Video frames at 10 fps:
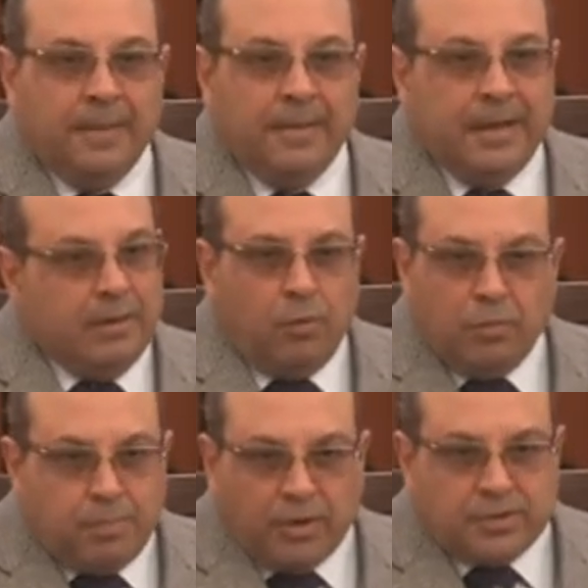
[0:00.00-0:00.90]
and
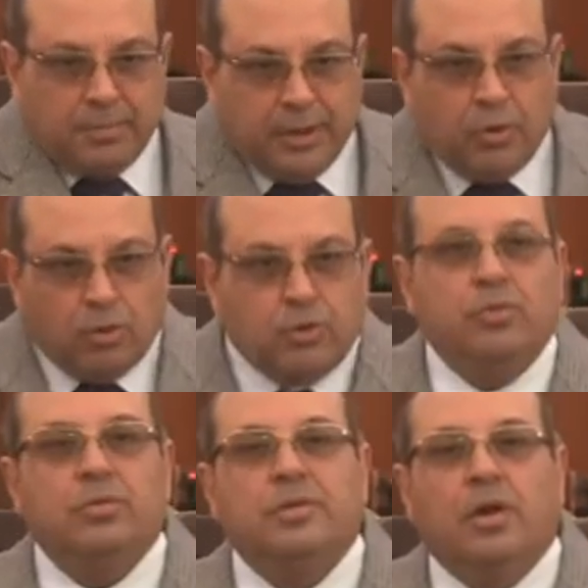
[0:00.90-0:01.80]
won't possibly go
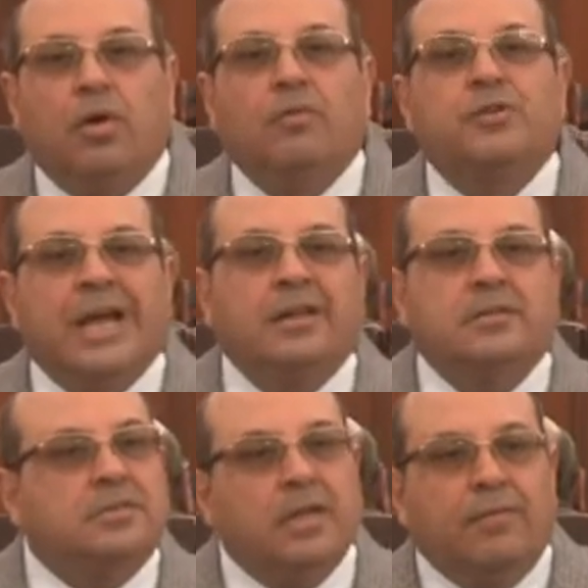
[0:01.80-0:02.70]
to the law of challenge.
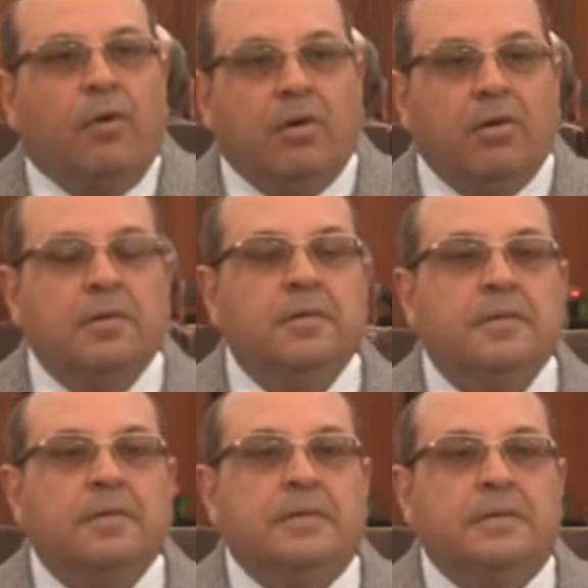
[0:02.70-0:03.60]
Therefore,
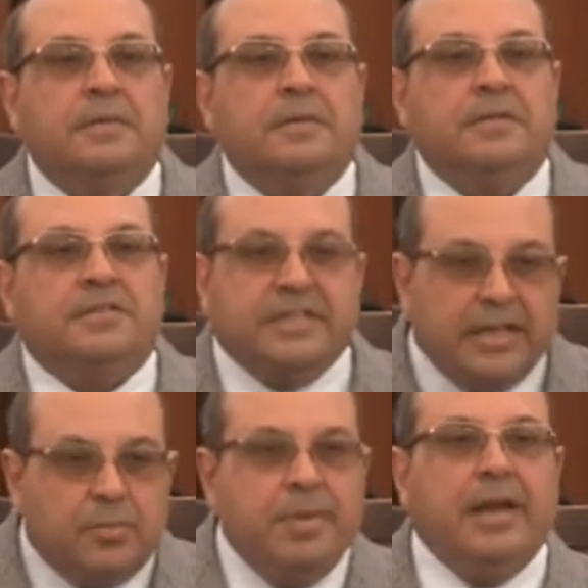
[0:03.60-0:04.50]

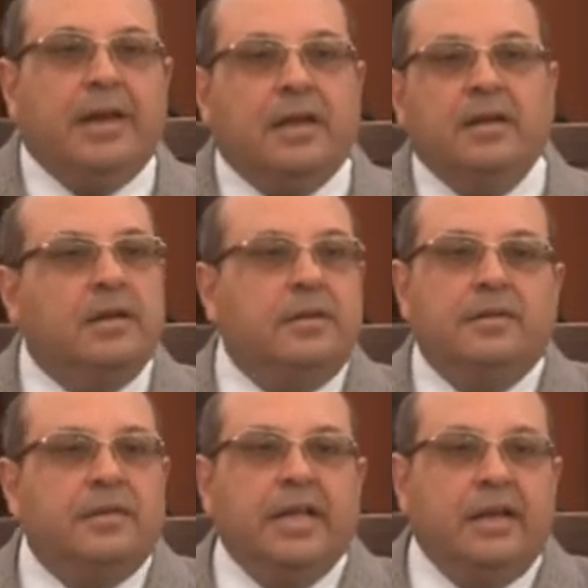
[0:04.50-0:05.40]
seat being London,
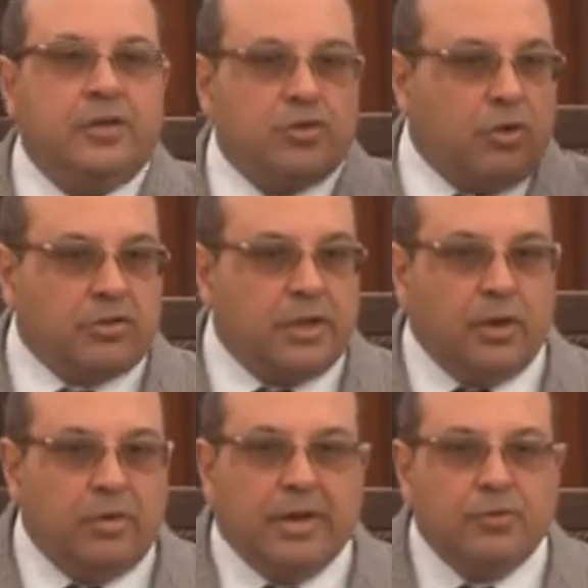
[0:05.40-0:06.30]
the English courts
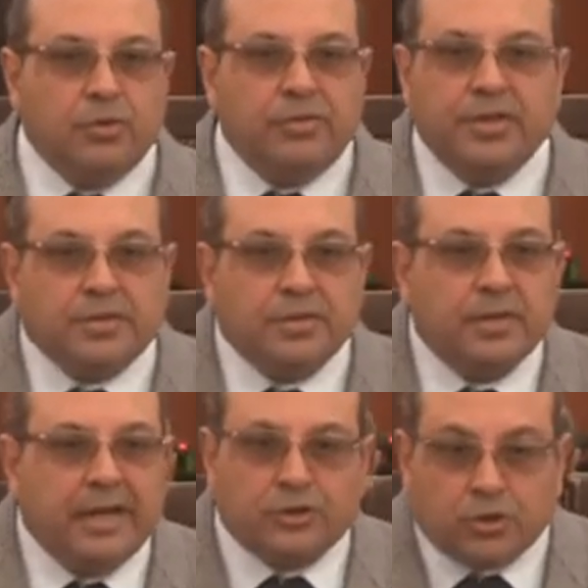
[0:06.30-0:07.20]
alone have jurisdiction,
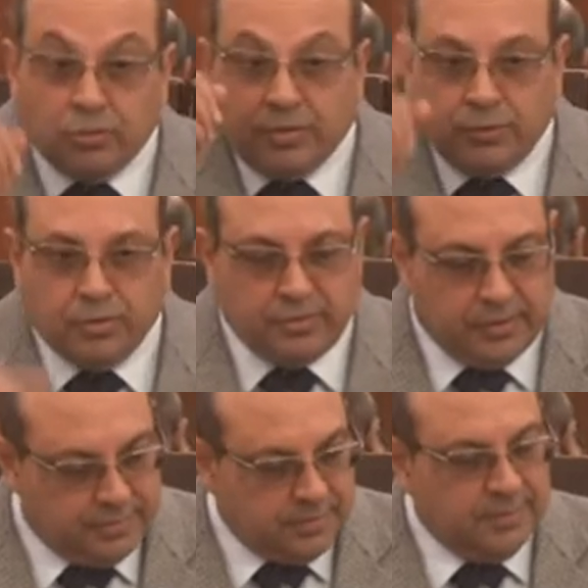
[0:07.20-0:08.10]
exclusive jurisdiction.